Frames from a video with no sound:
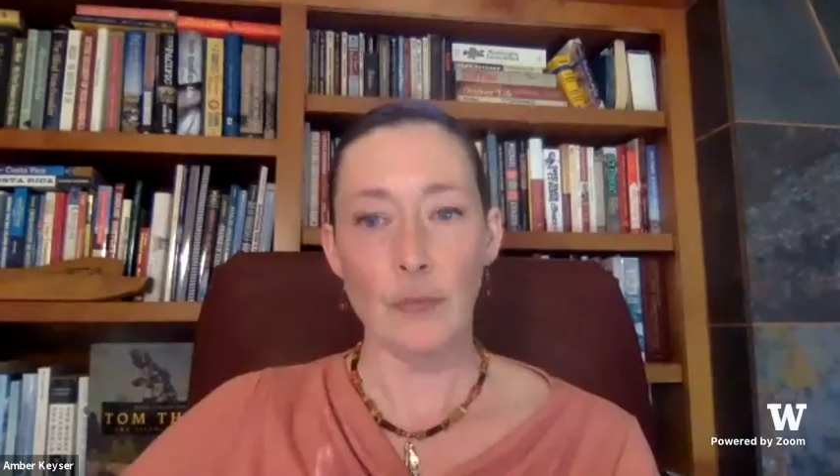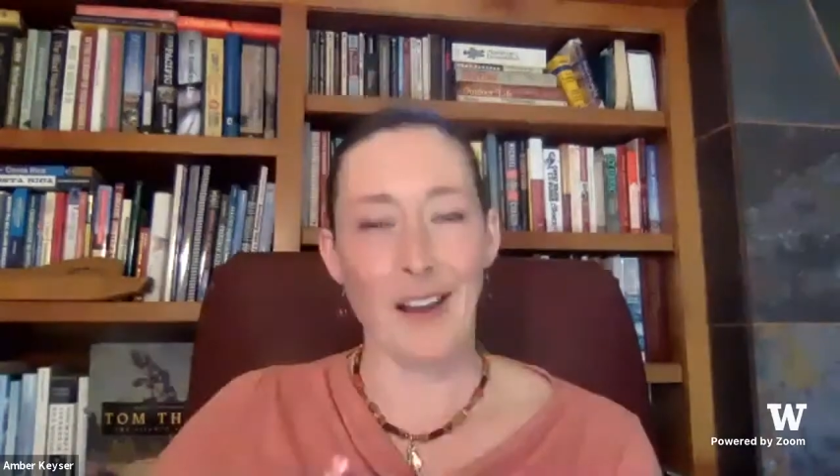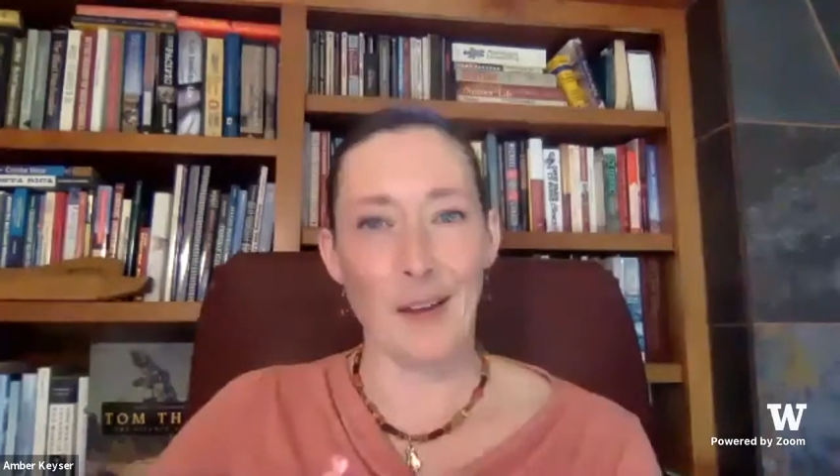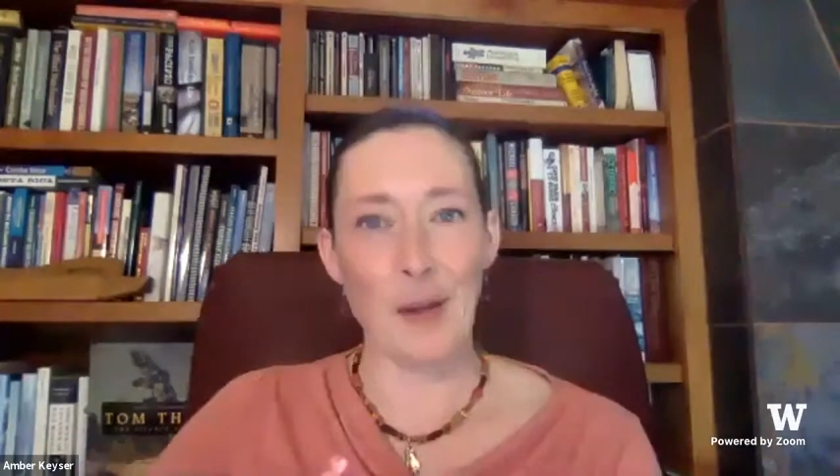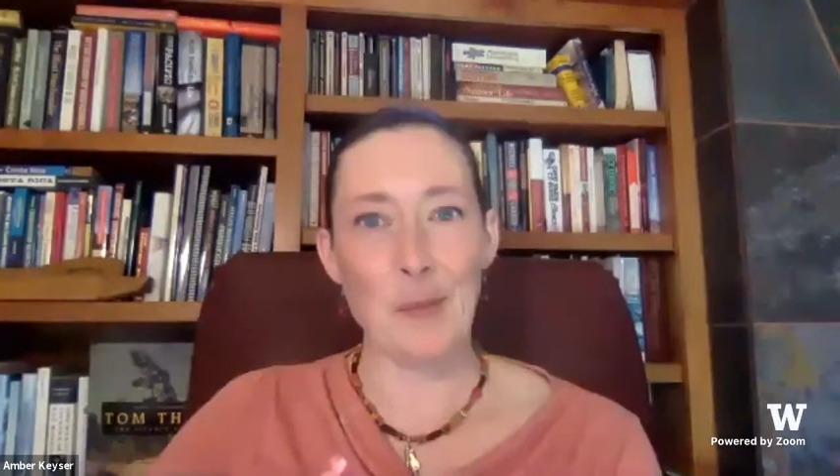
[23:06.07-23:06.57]

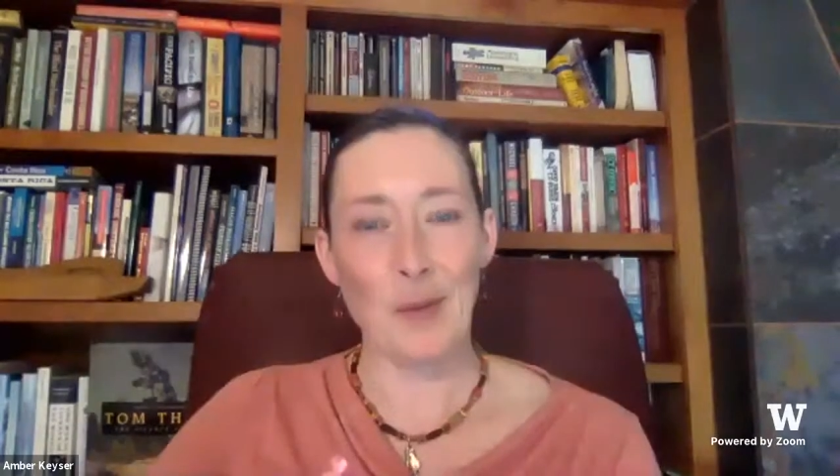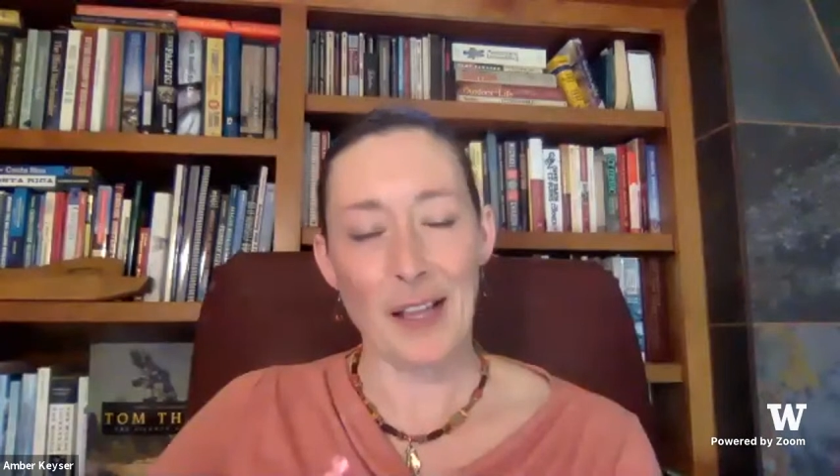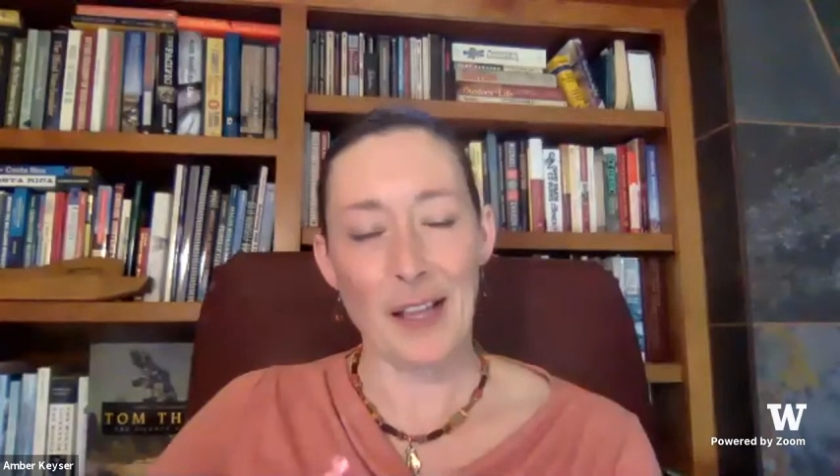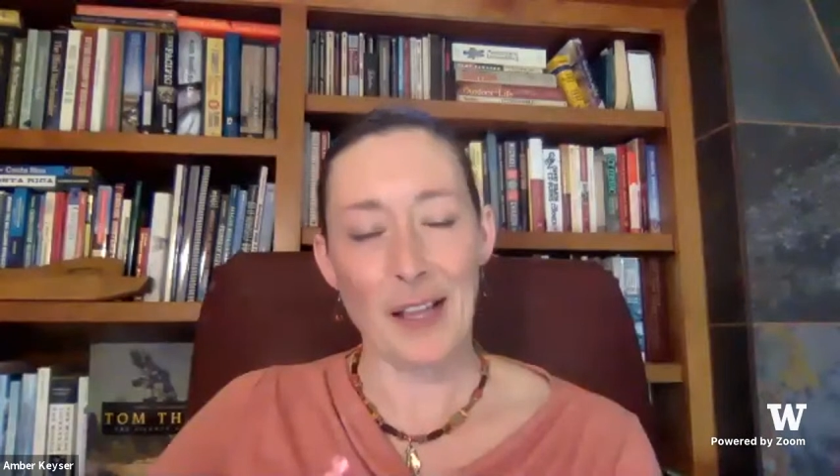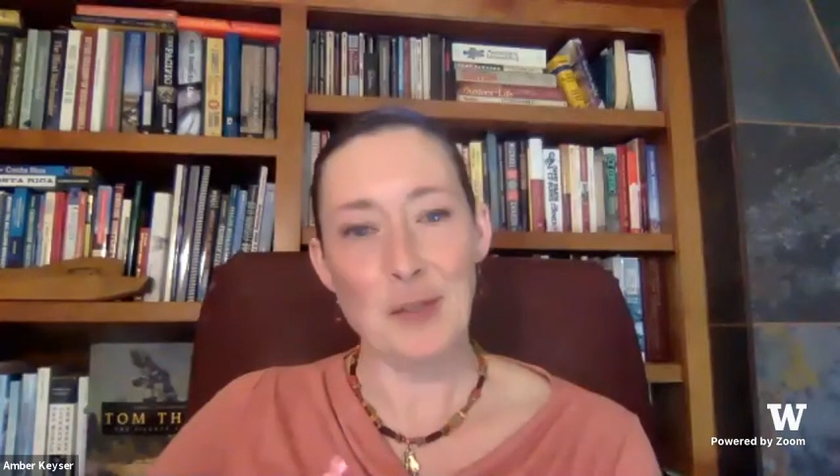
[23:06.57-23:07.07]
I
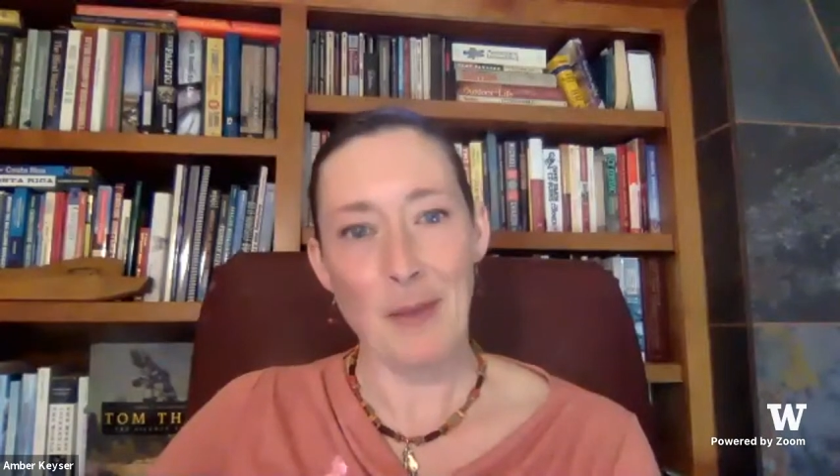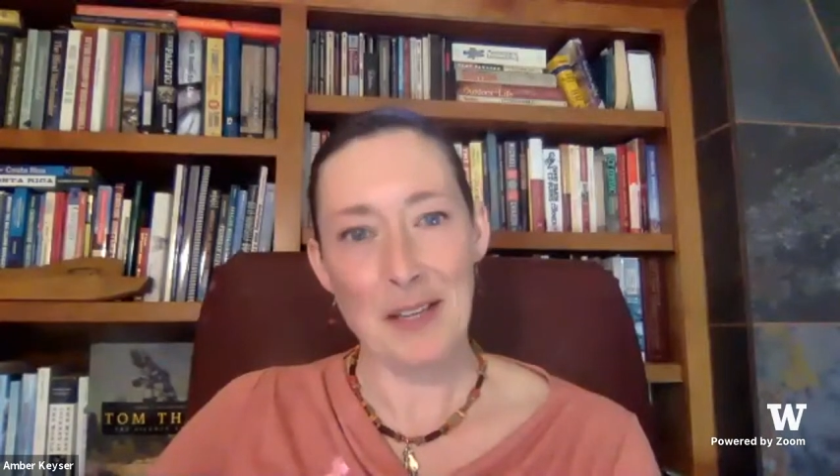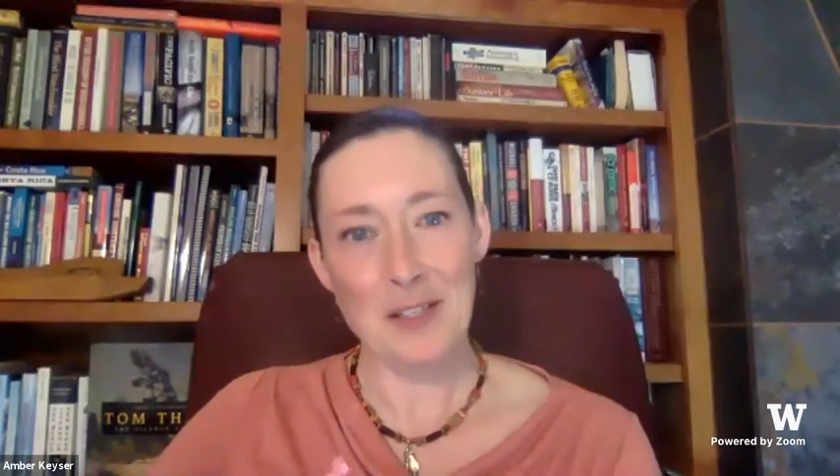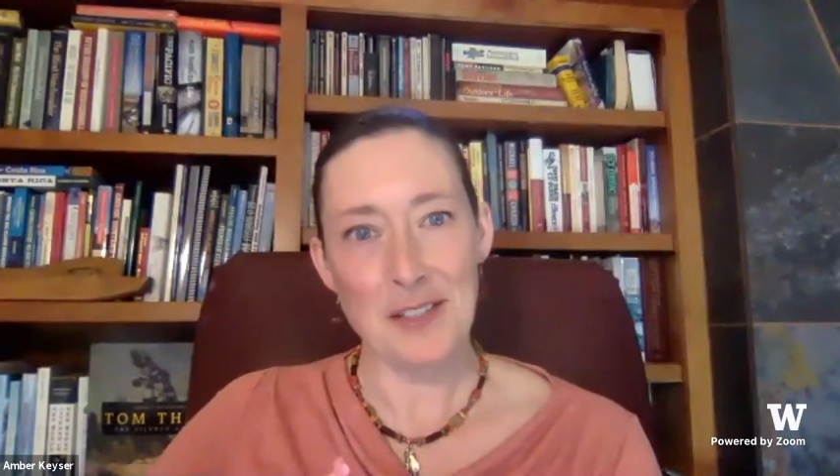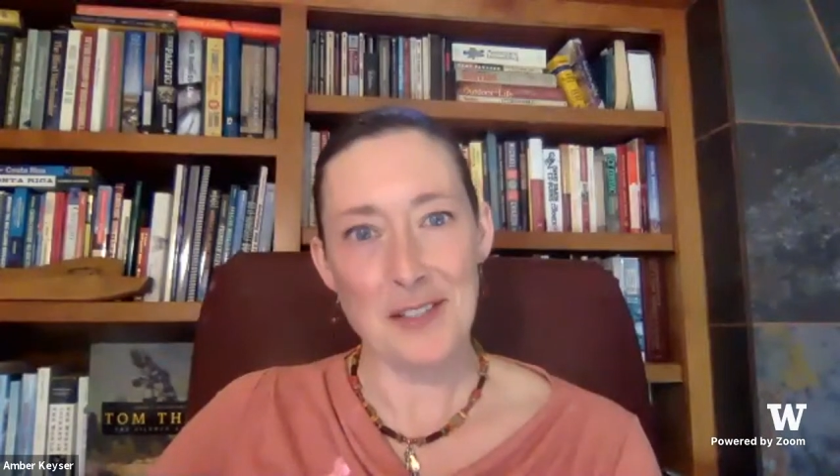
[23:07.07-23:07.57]
am glad you
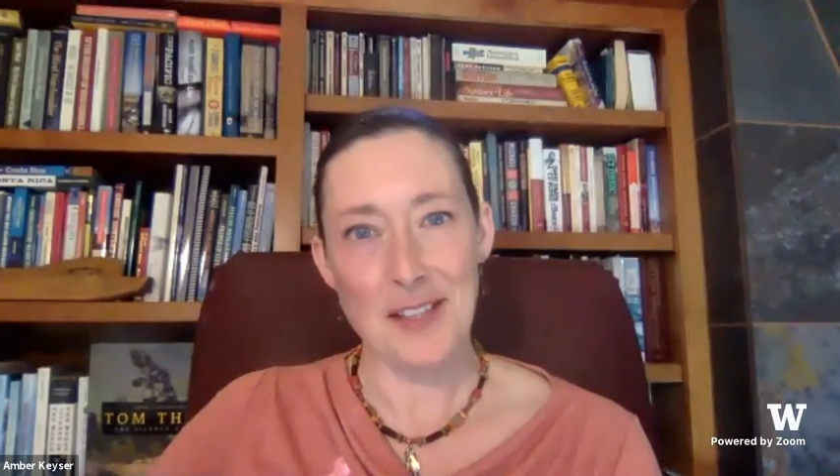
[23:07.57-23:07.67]
mentioned